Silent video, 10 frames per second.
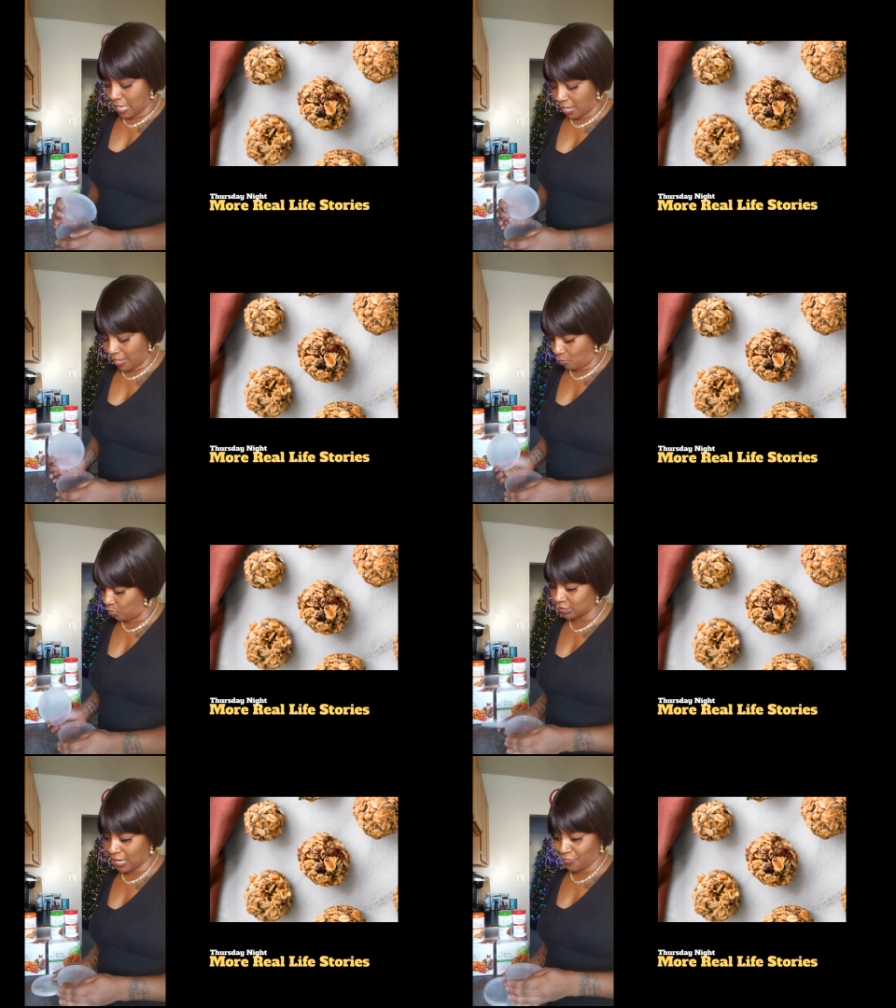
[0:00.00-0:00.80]
uh,
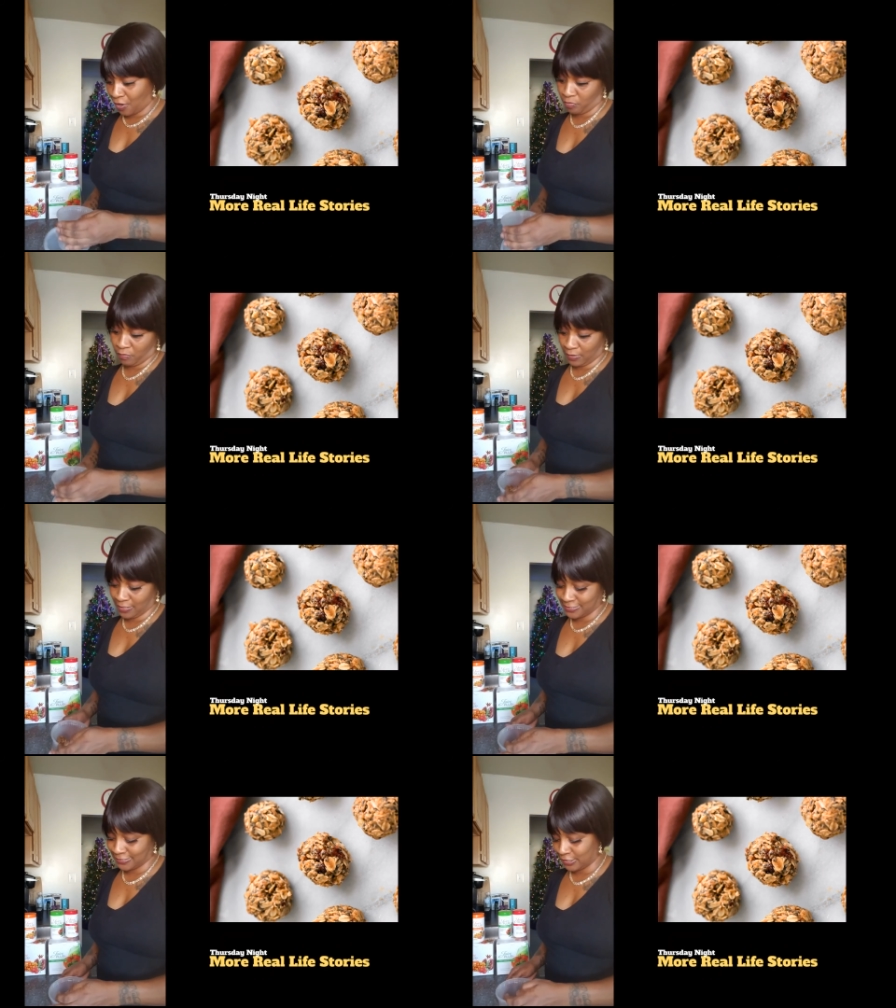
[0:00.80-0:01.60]
which I thought were
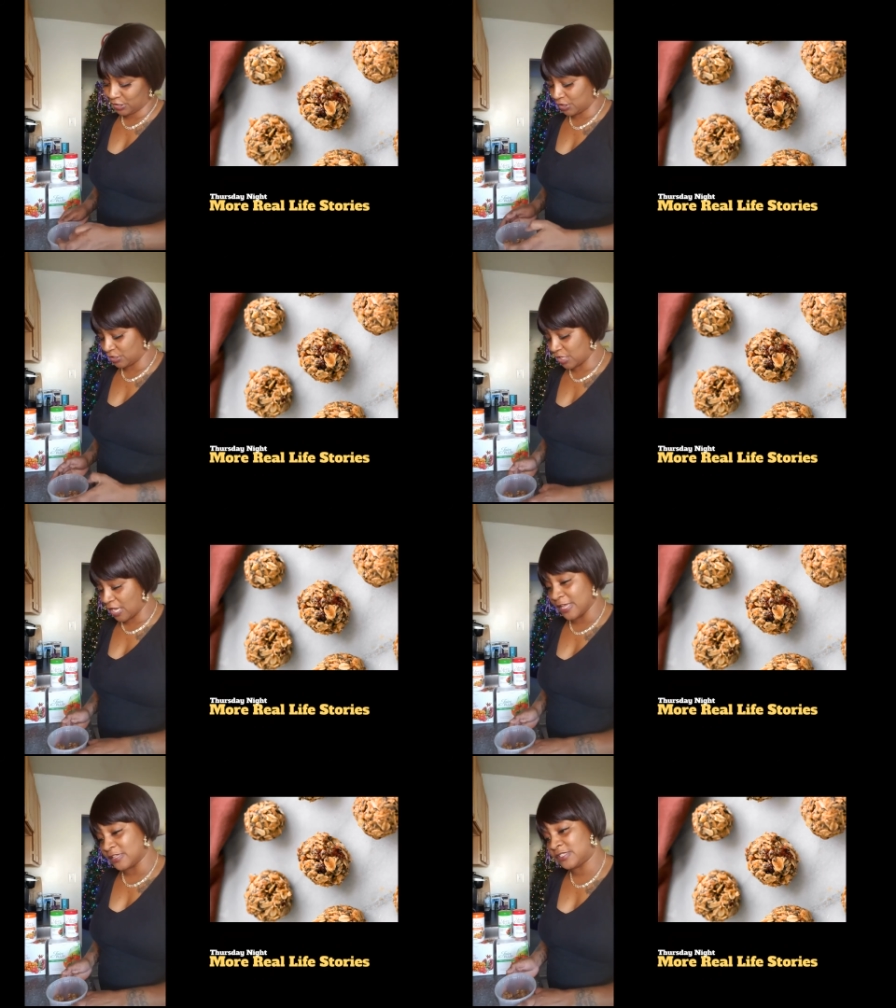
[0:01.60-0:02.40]
really delicious,
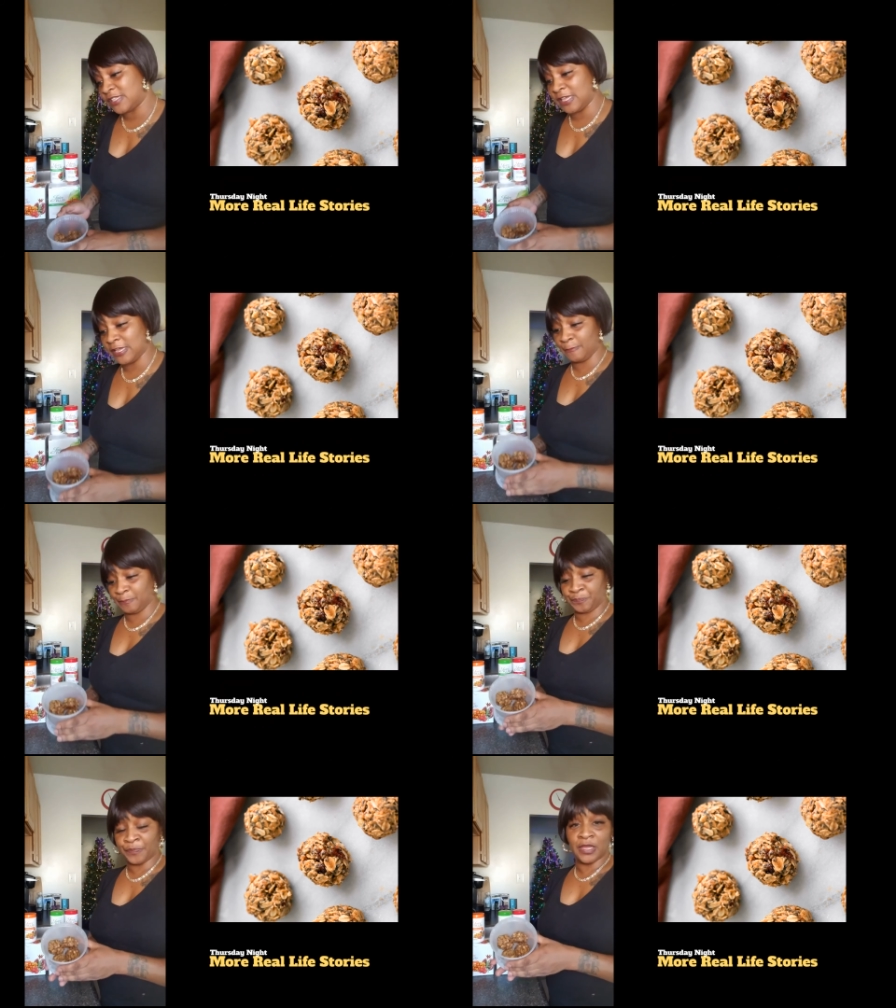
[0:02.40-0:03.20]
is the
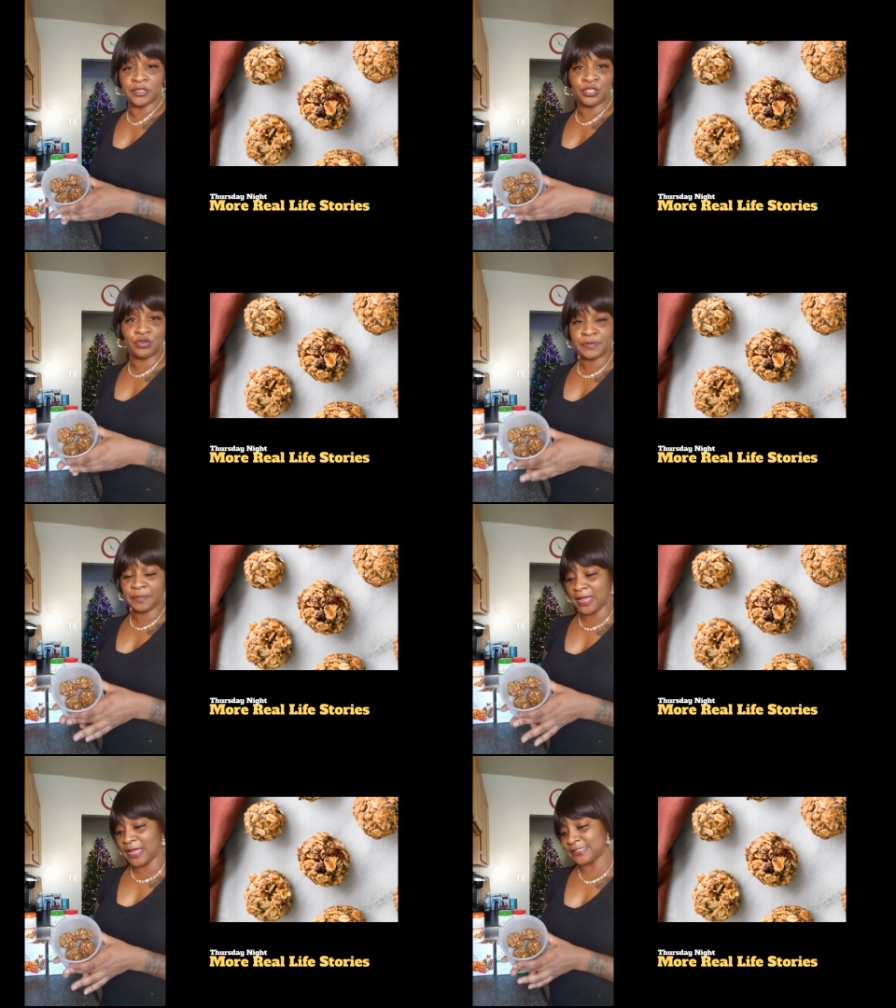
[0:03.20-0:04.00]
Juice
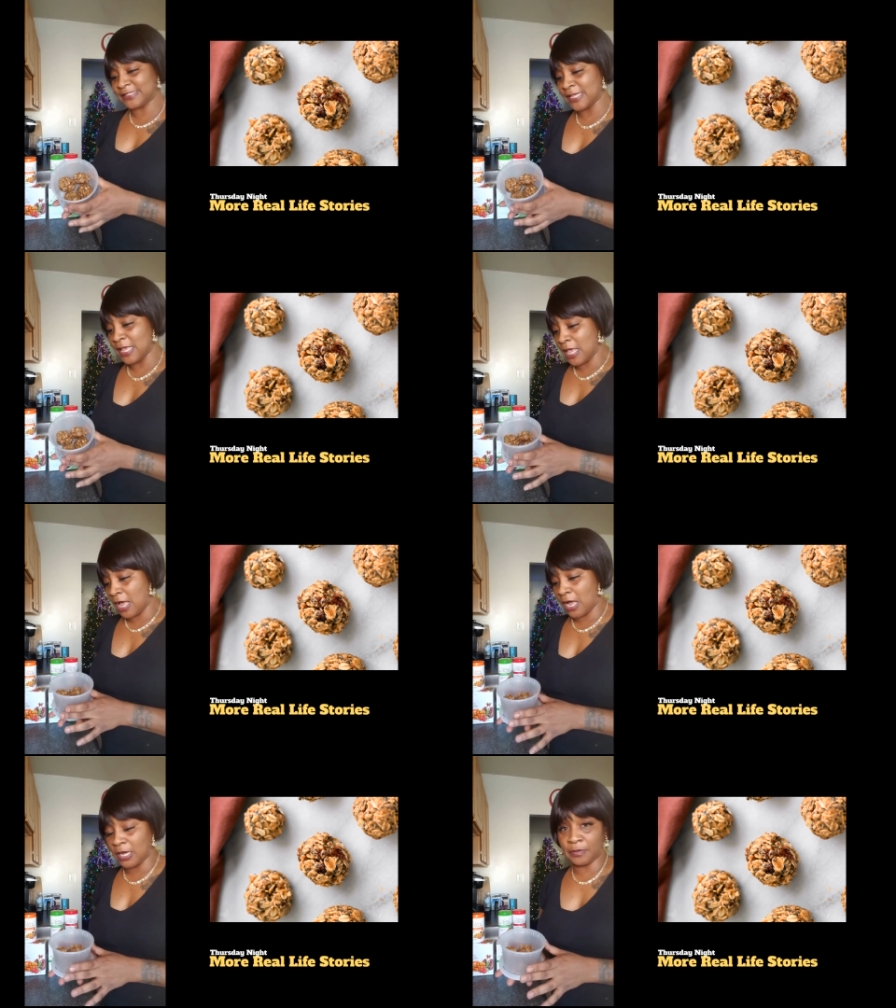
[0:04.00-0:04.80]
Plus
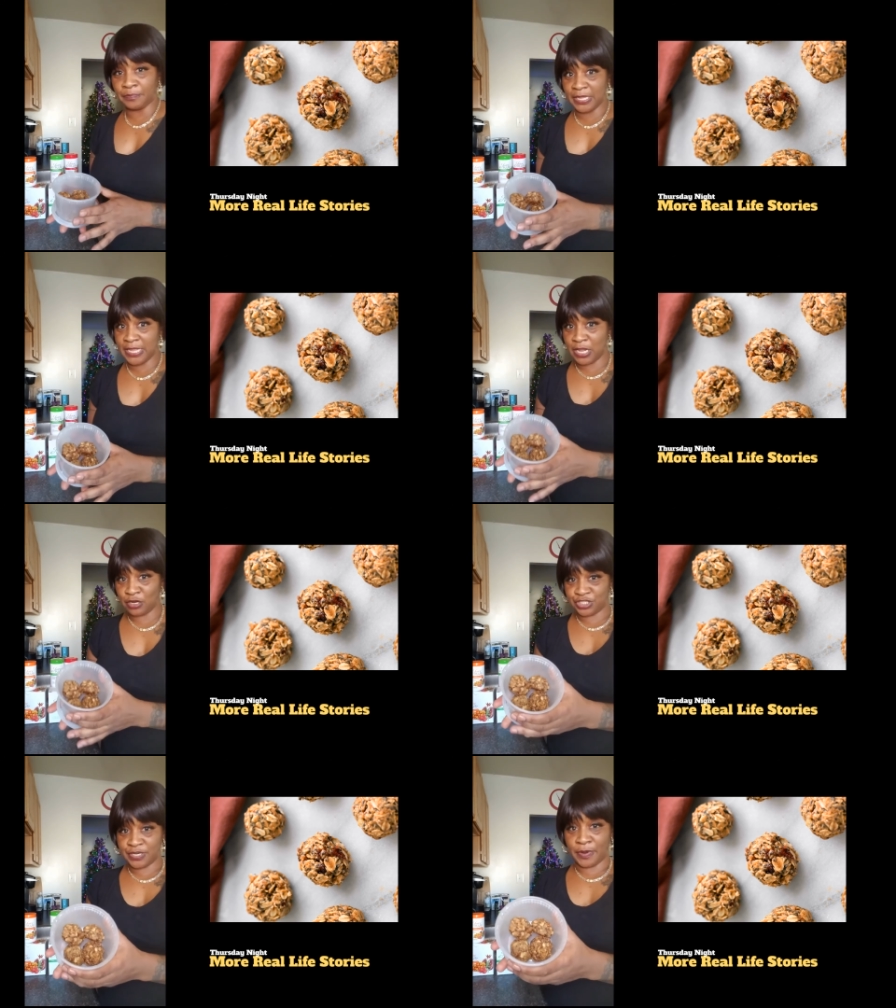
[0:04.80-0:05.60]
uh, Complete
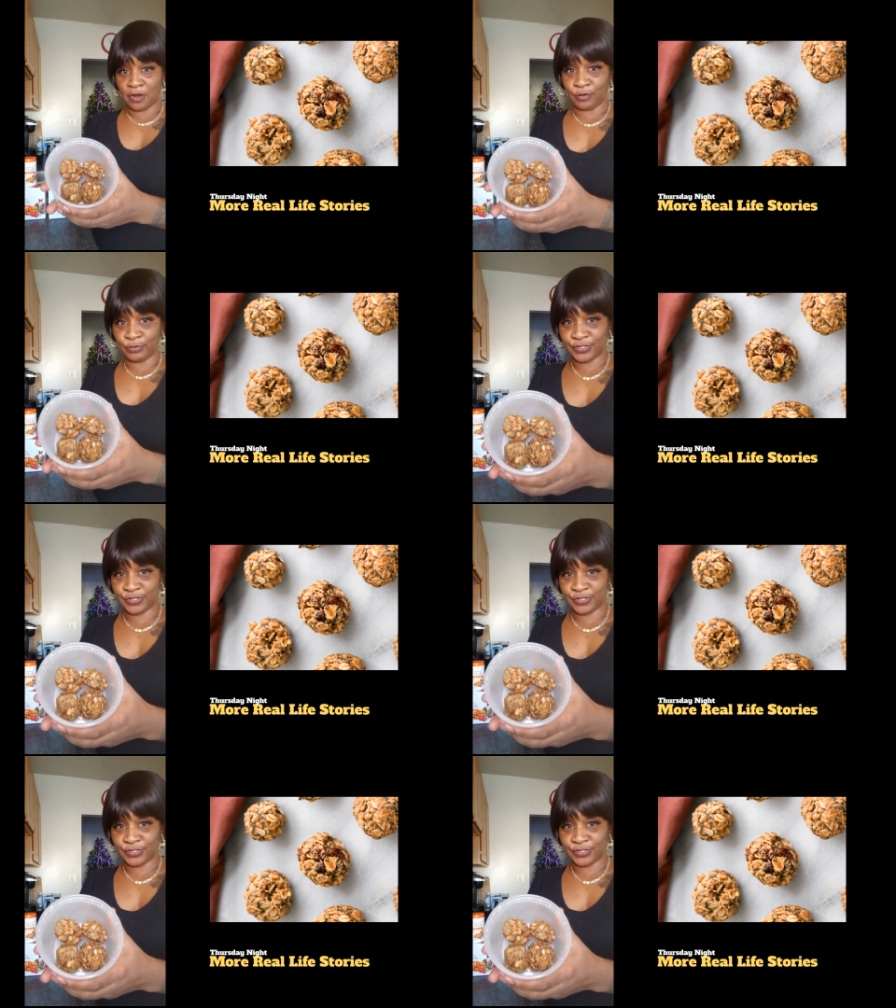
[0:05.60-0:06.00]
Energy Balls.